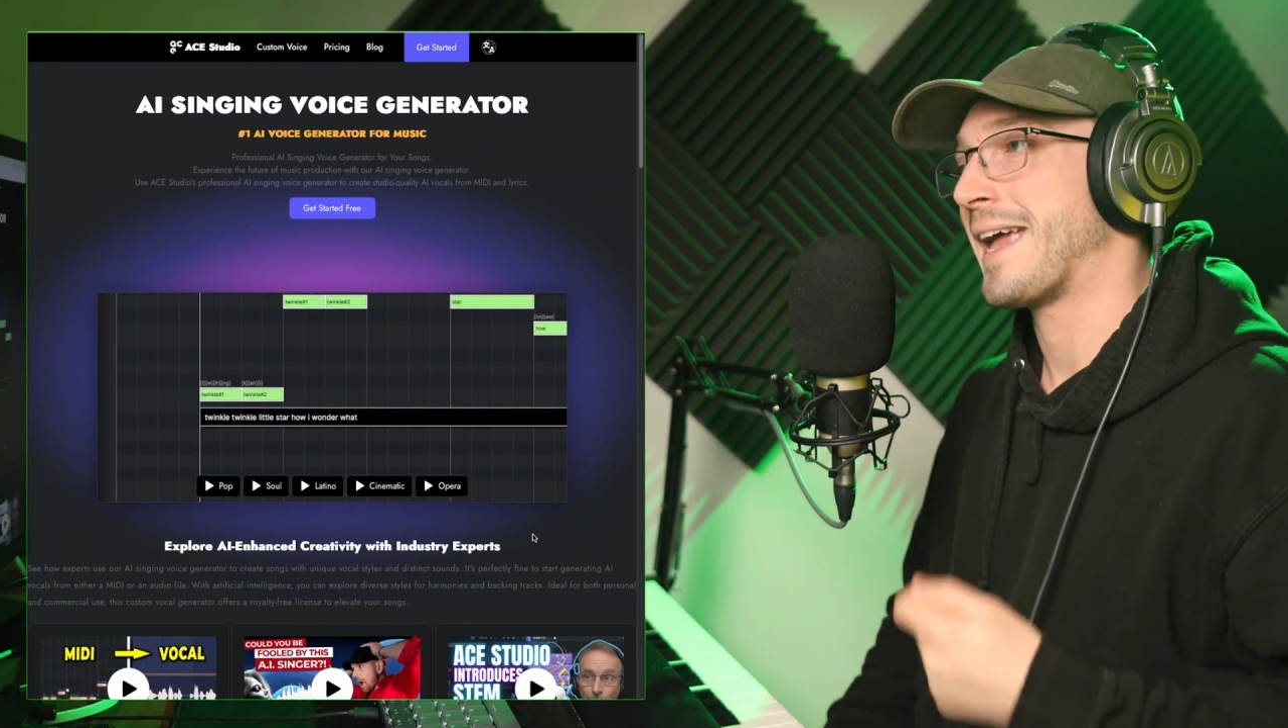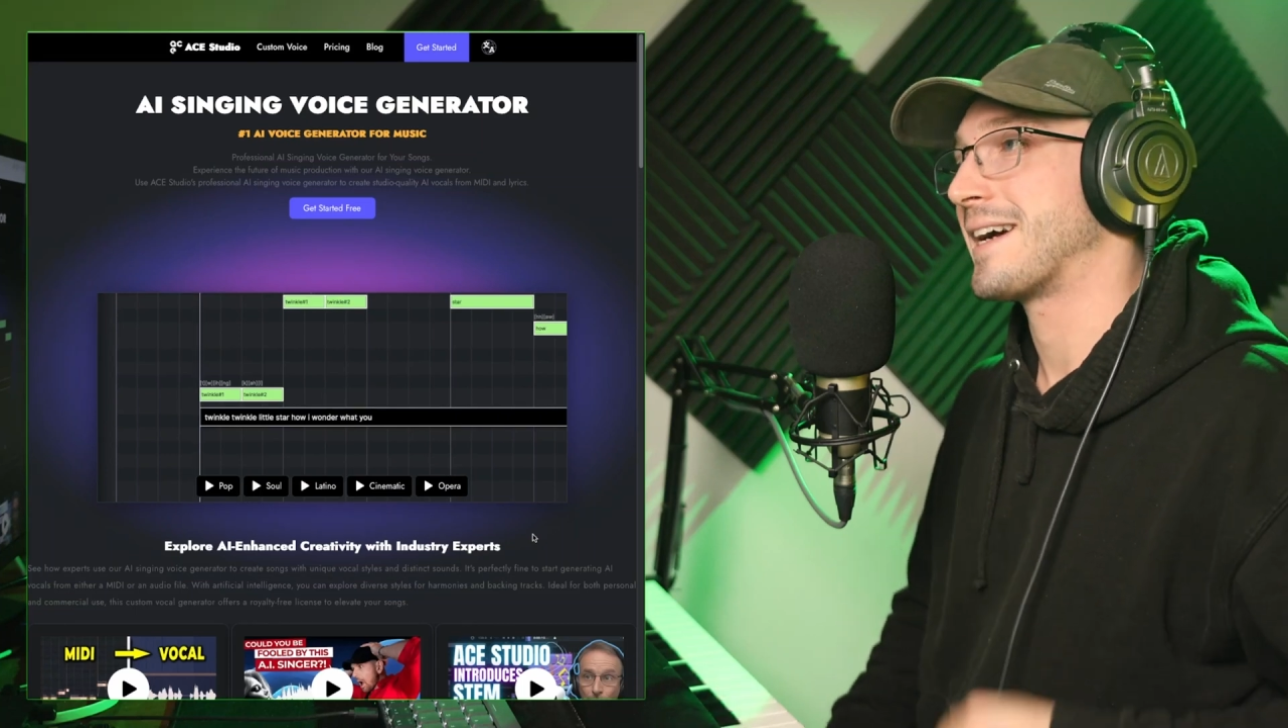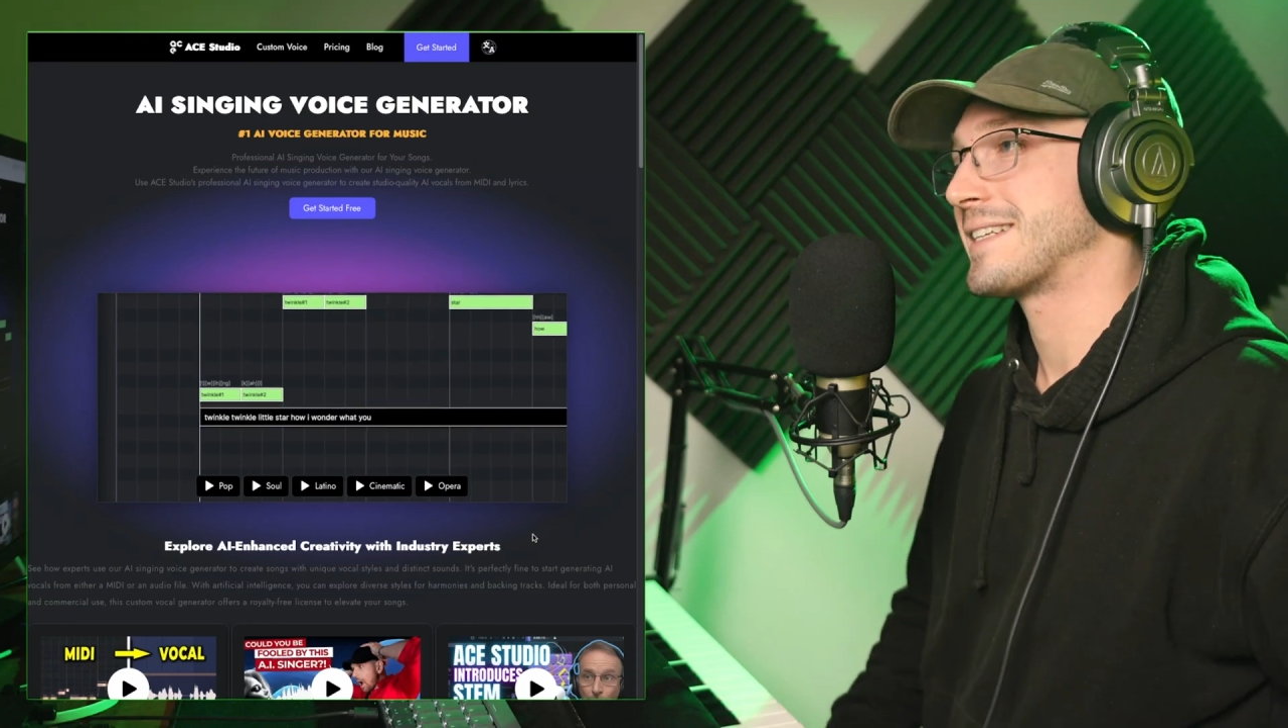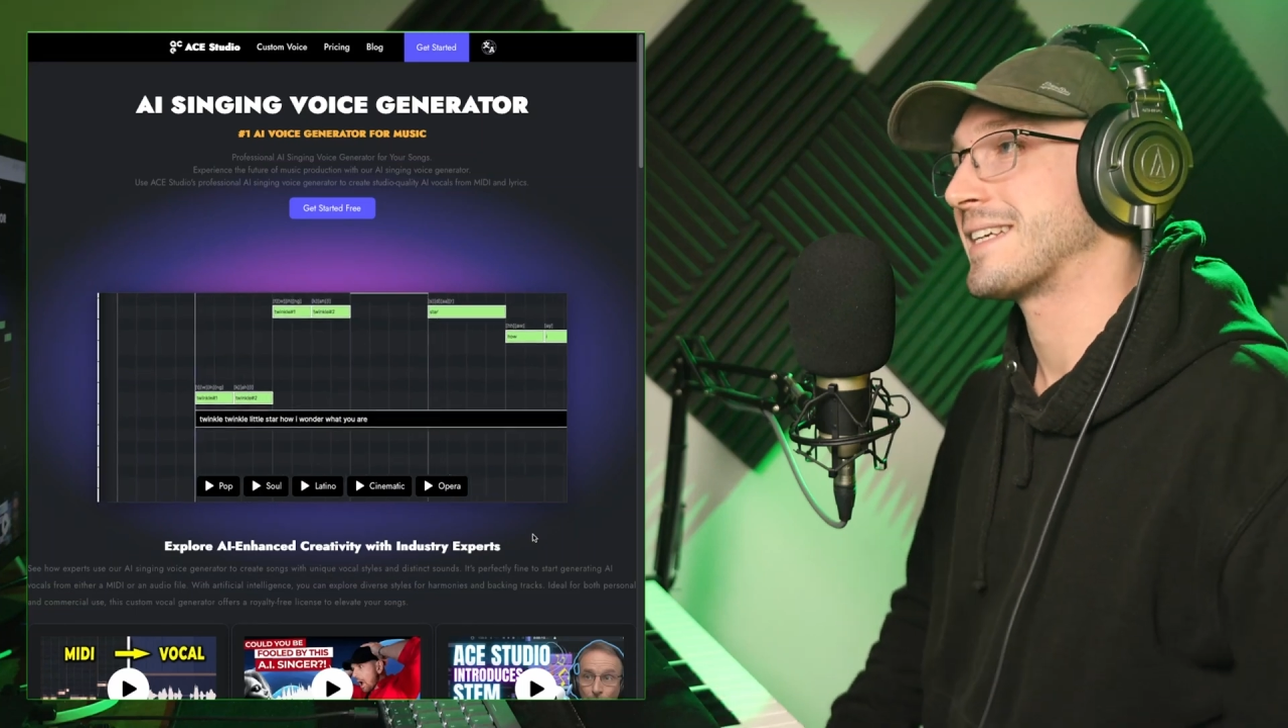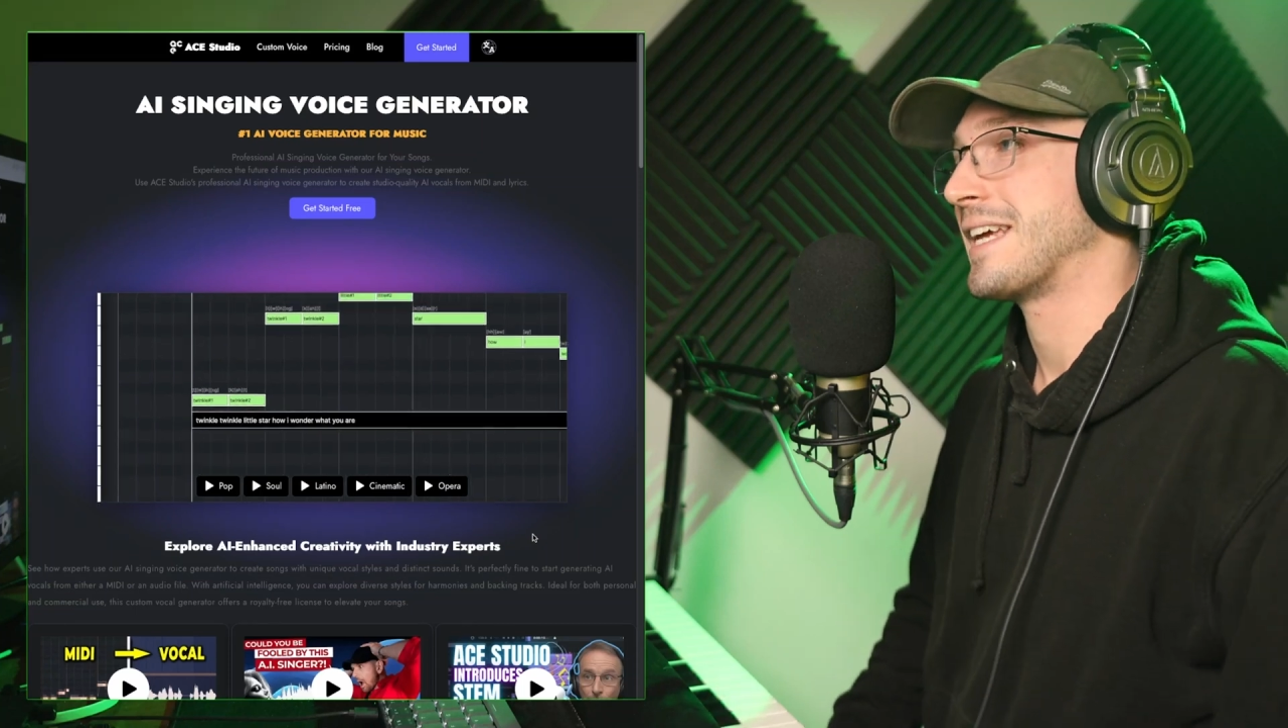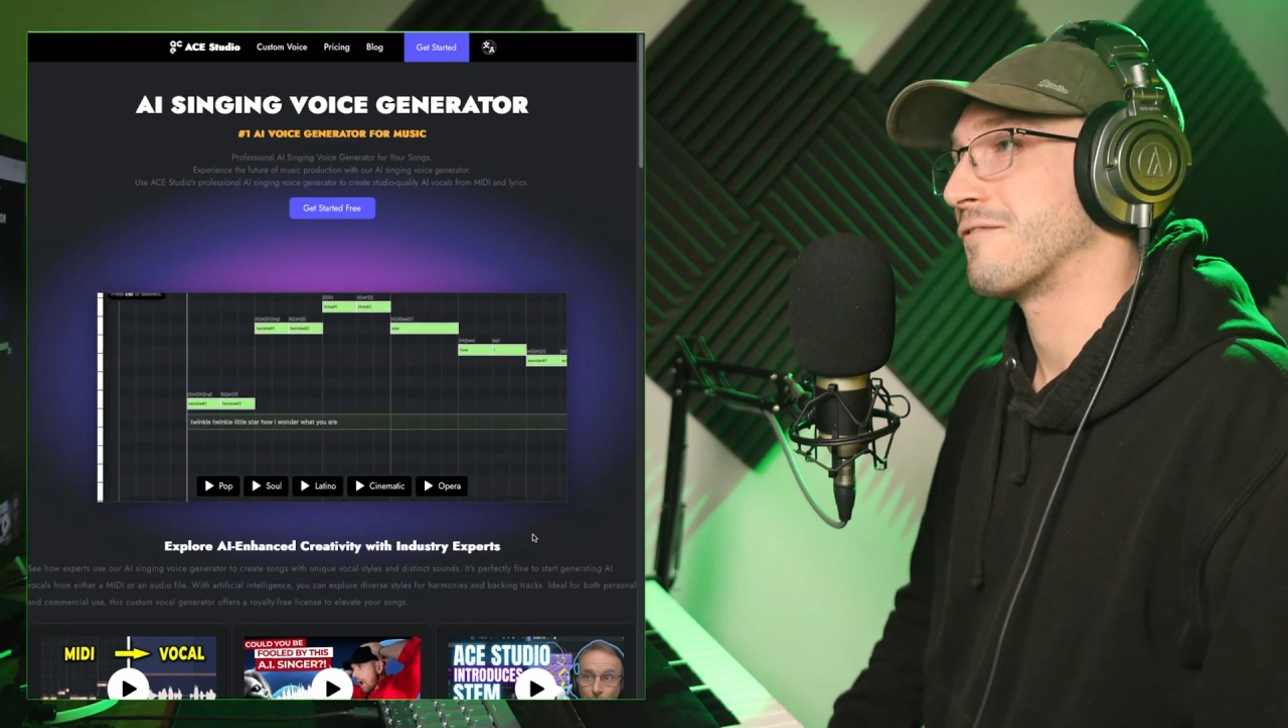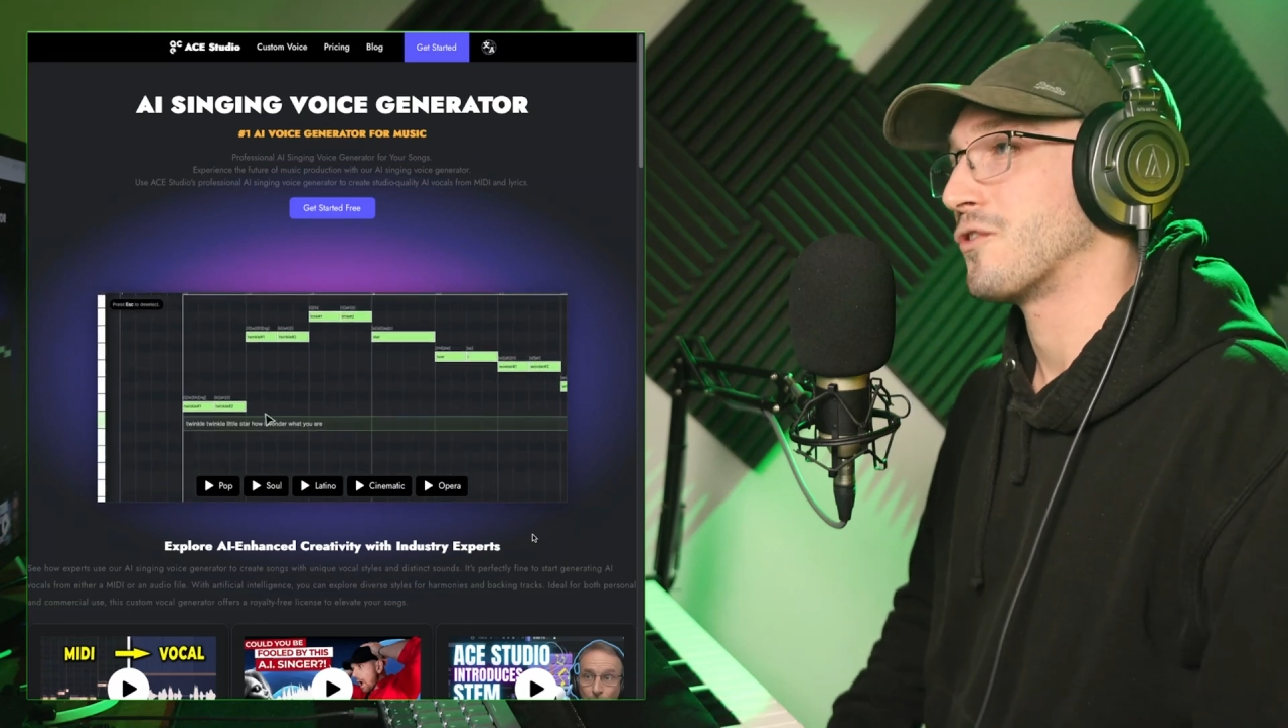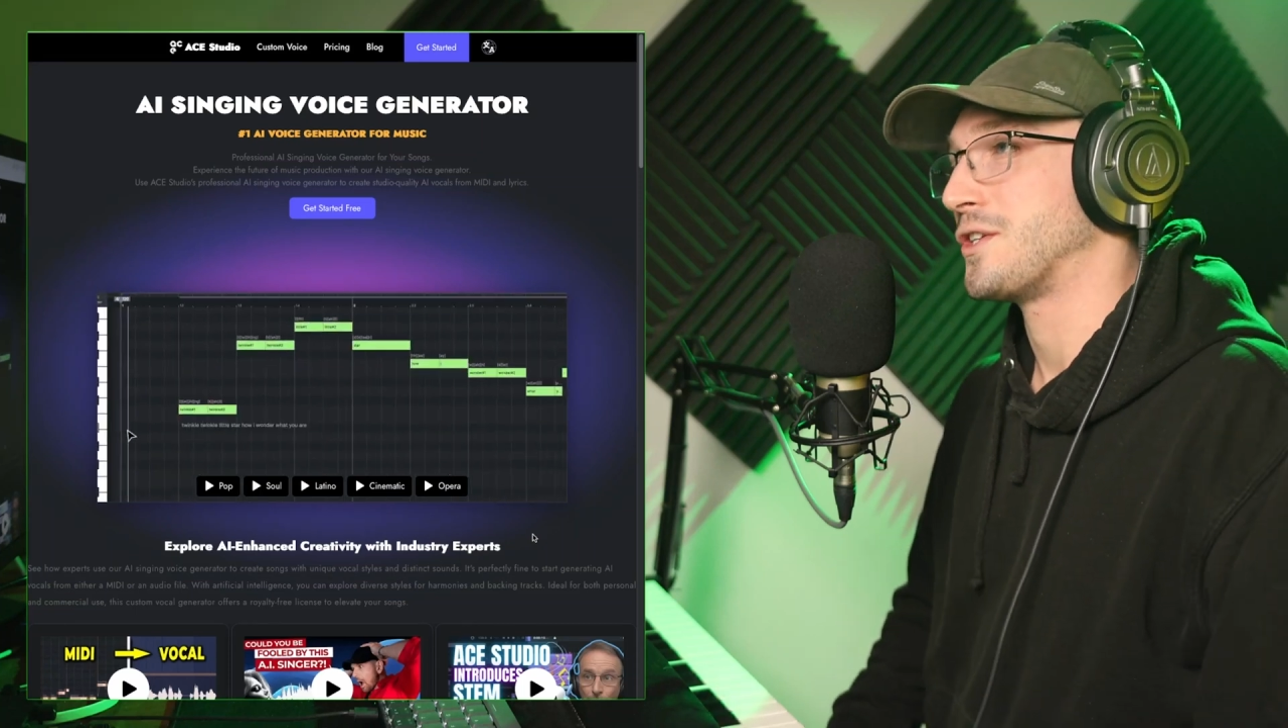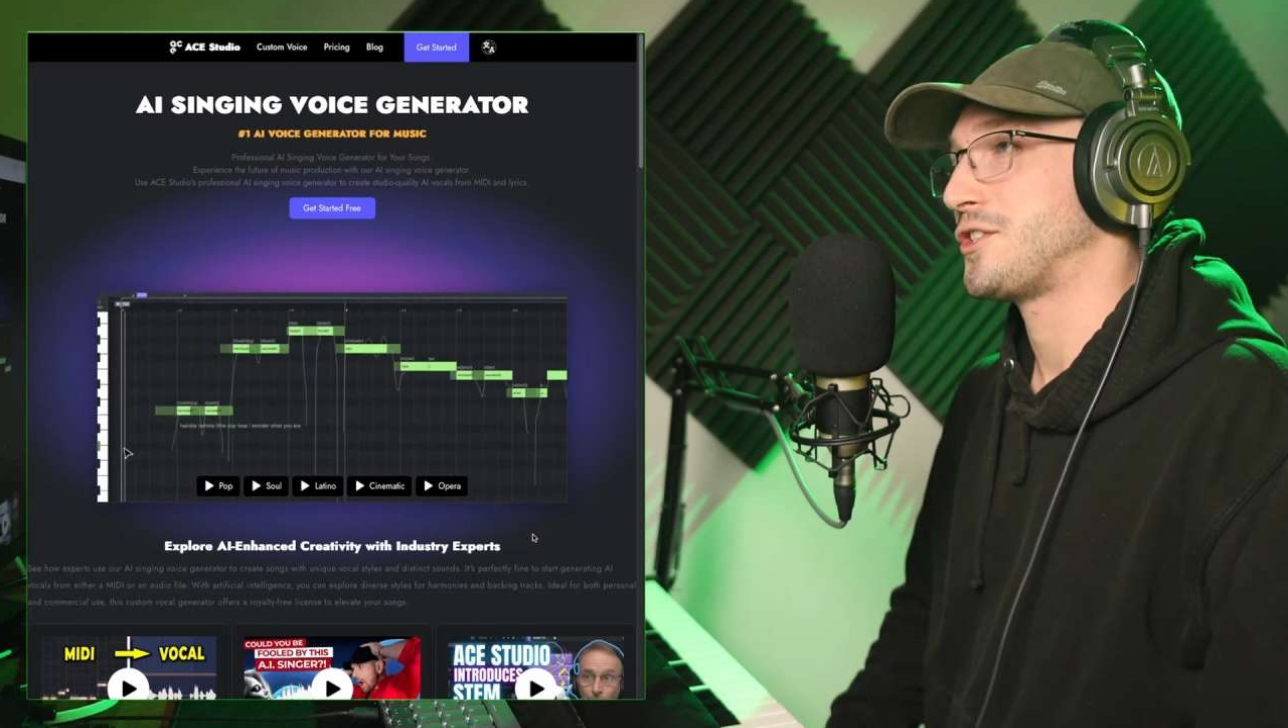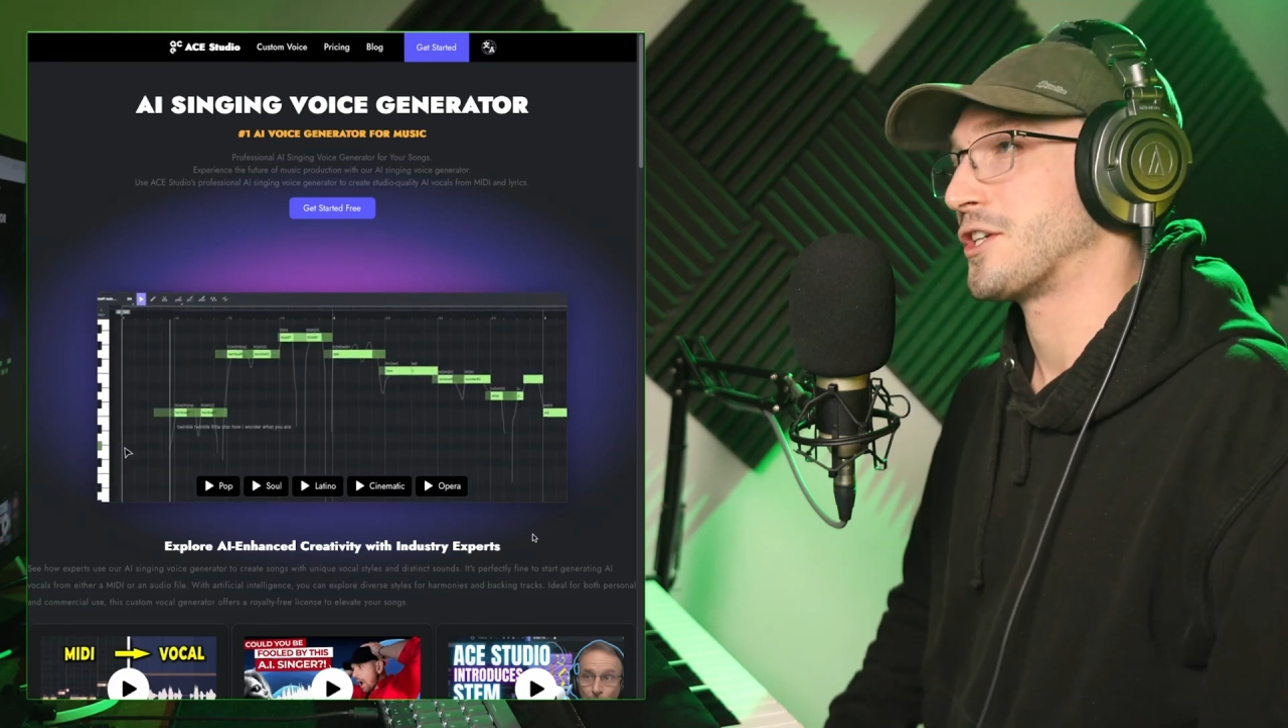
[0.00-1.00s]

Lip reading: AI Singing Voice